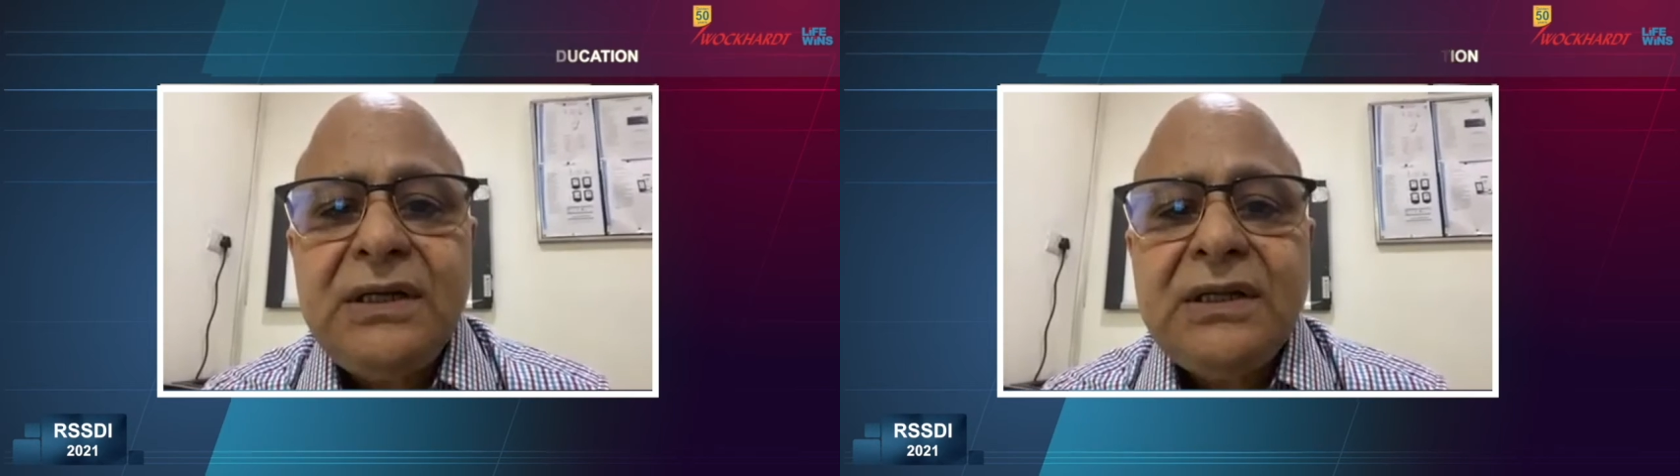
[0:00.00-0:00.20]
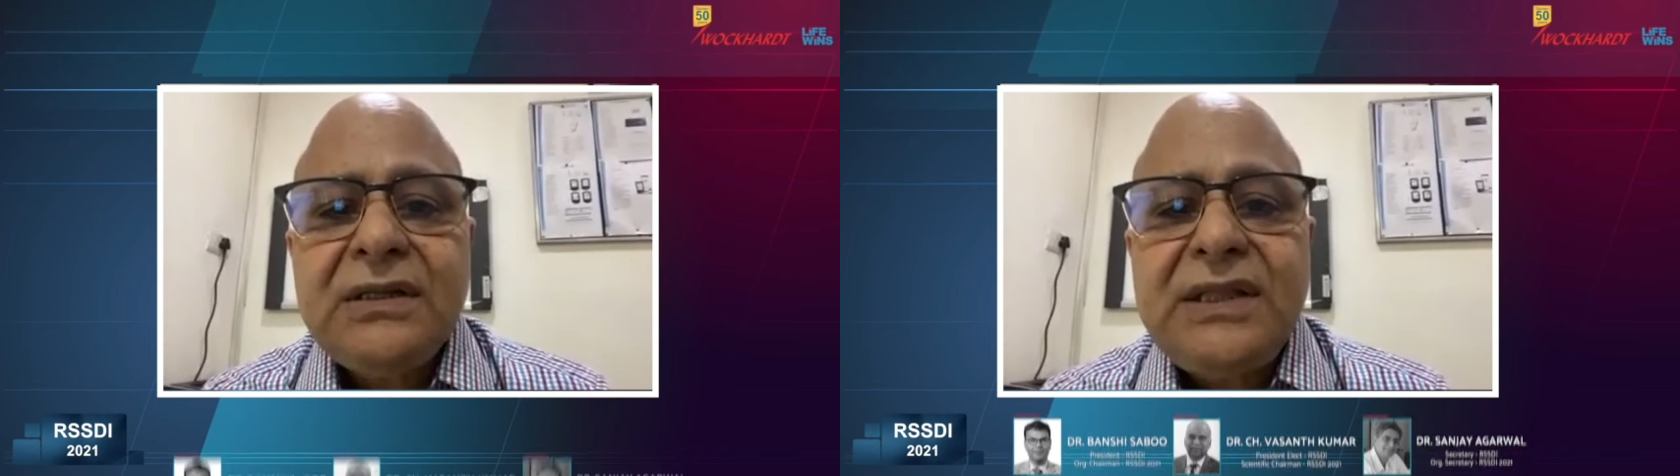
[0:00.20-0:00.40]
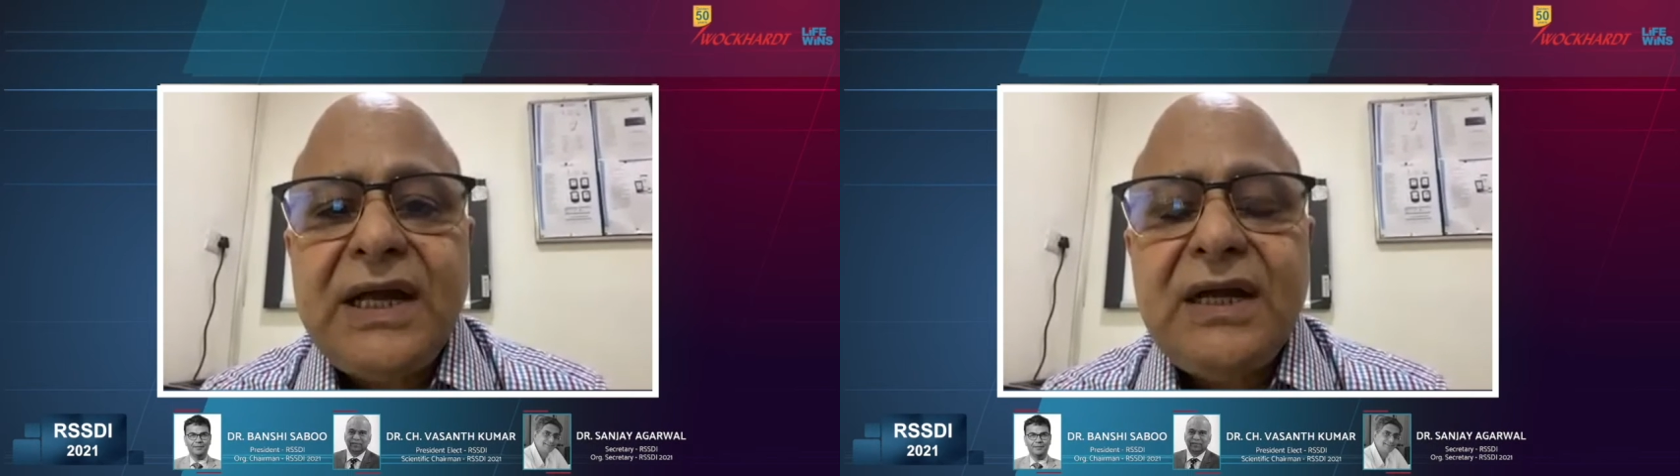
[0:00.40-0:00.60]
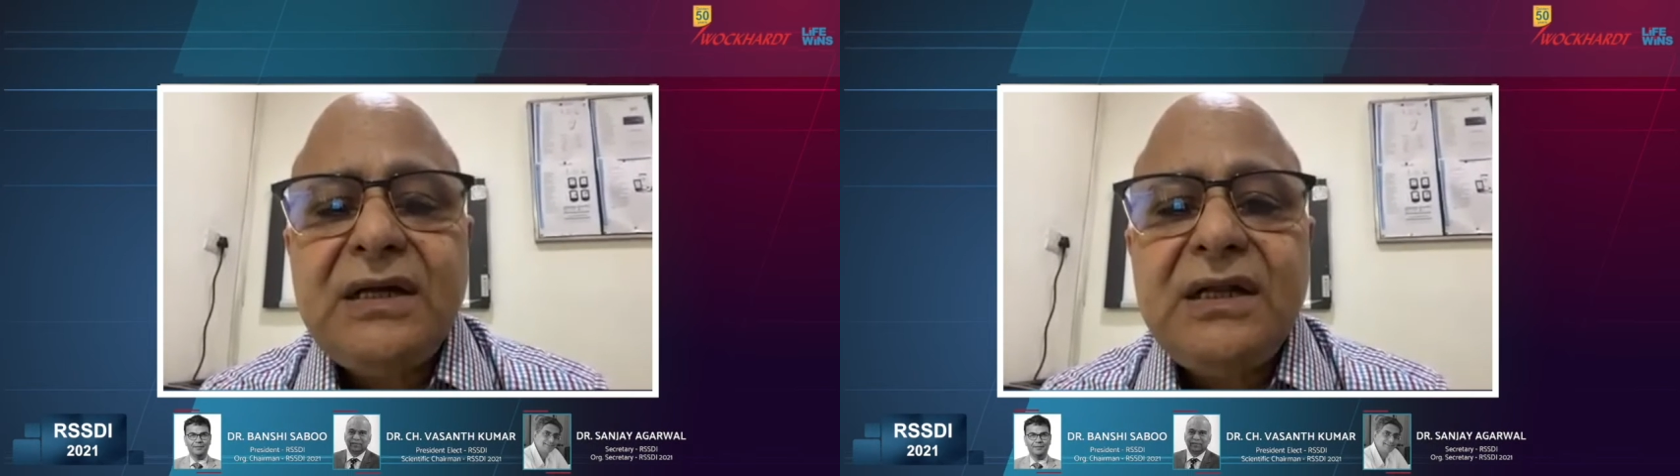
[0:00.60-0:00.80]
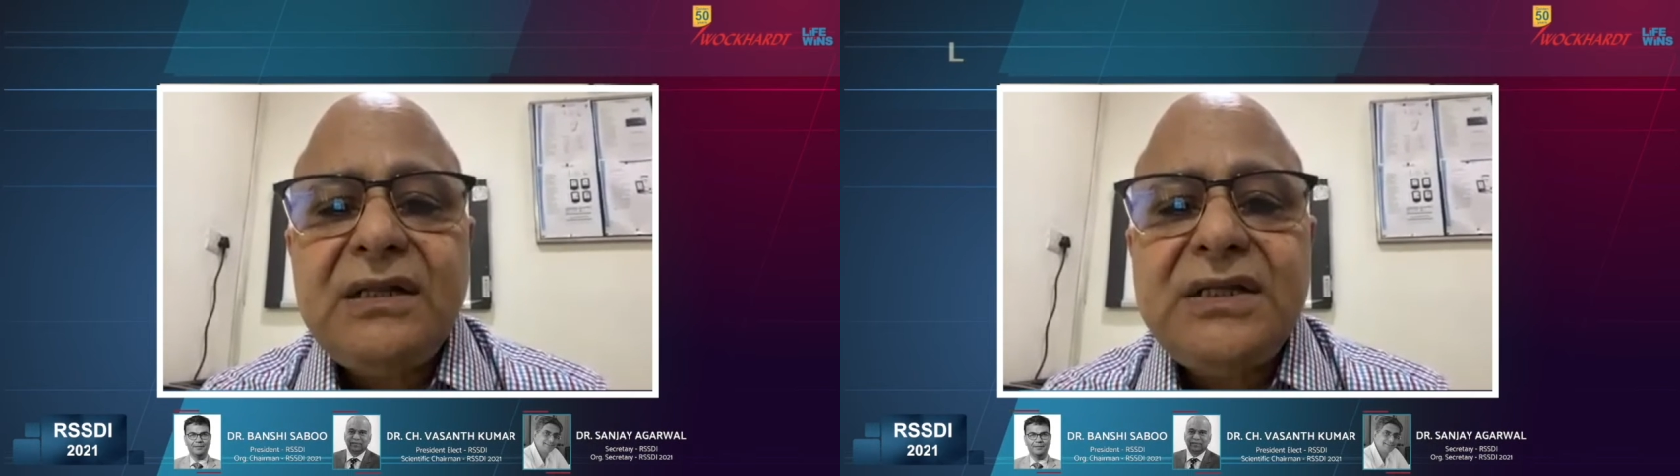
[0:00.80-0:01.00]
that
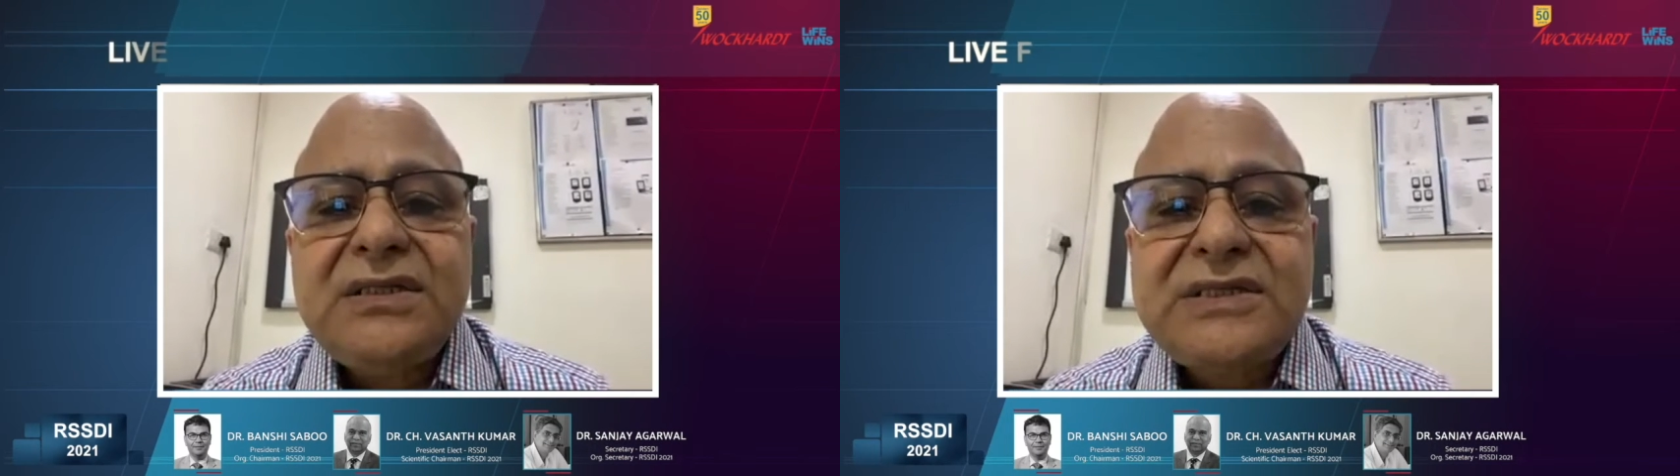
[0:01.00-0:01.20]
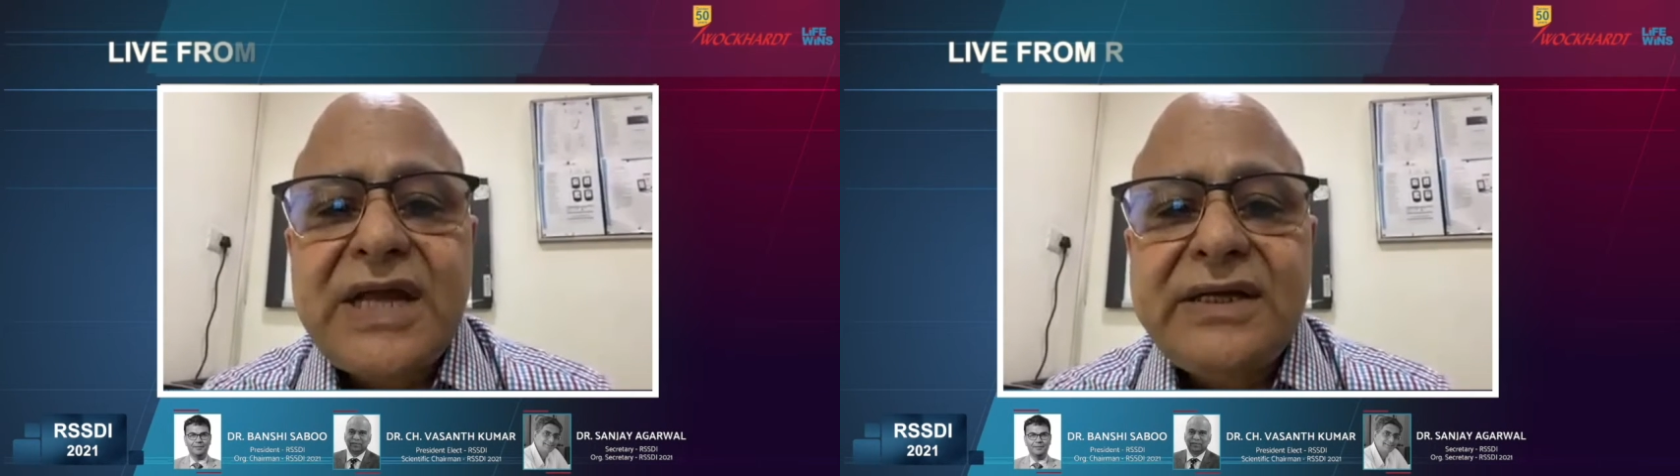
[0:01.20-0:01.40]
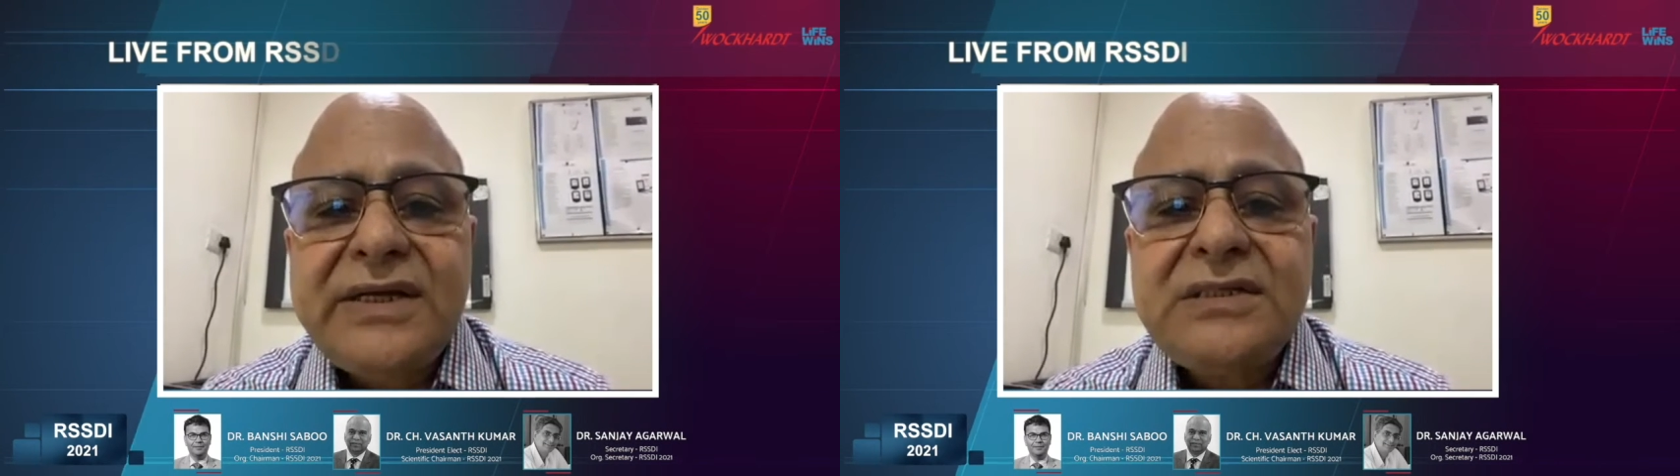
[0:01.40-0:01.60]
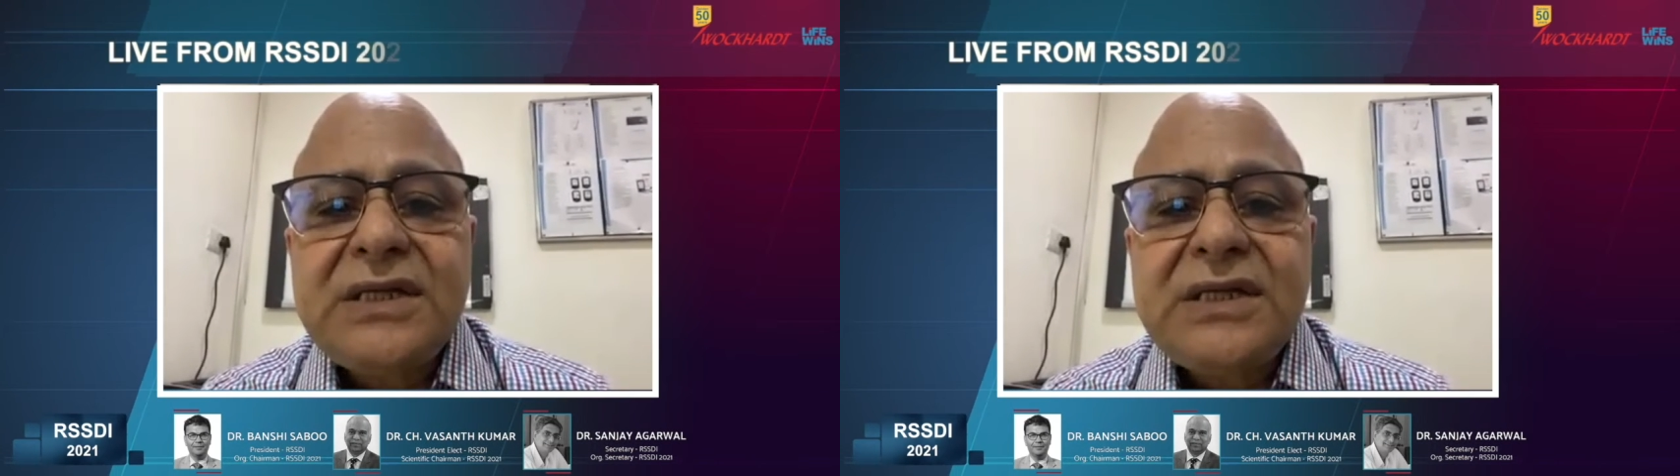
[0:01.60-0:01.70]
the statins